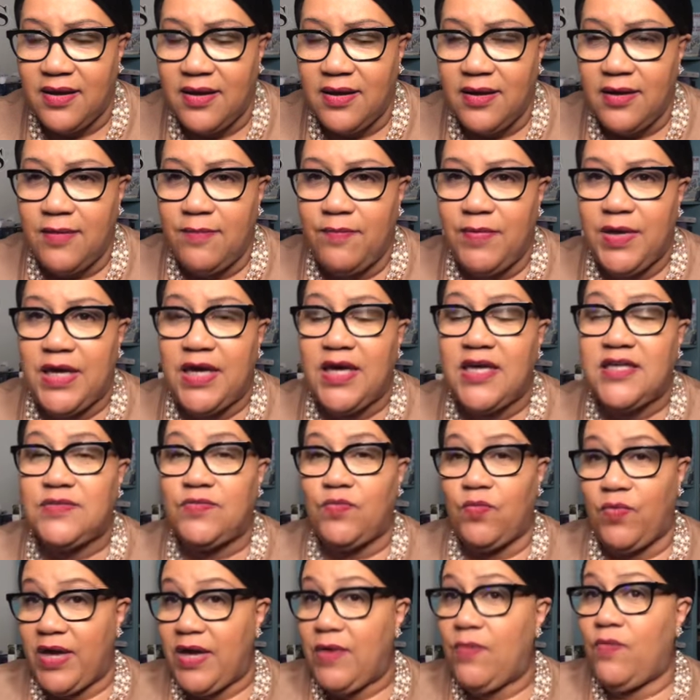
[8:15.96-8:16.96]
Because
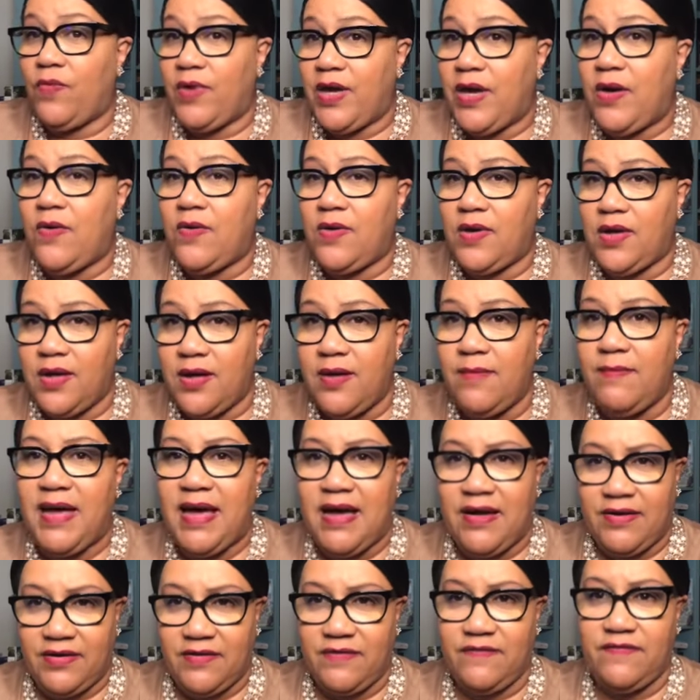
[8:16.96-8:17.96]
we will come
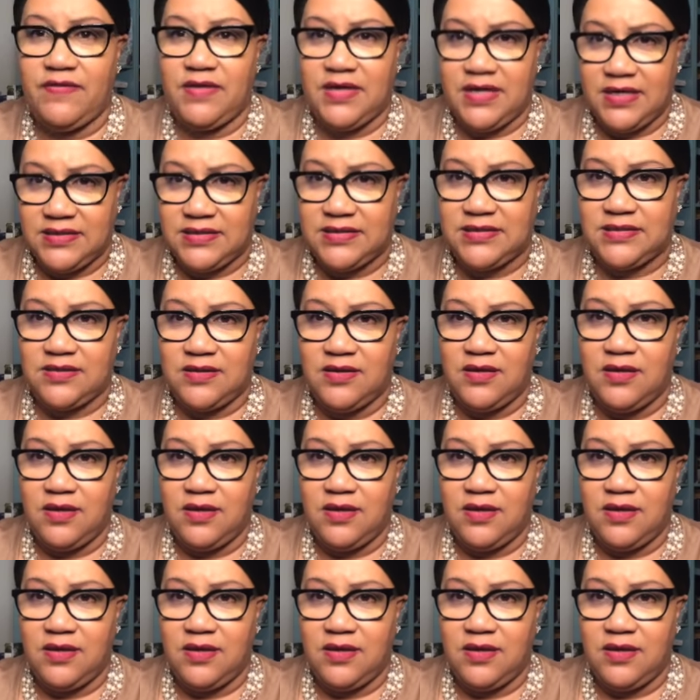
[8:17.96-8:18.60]
out of this.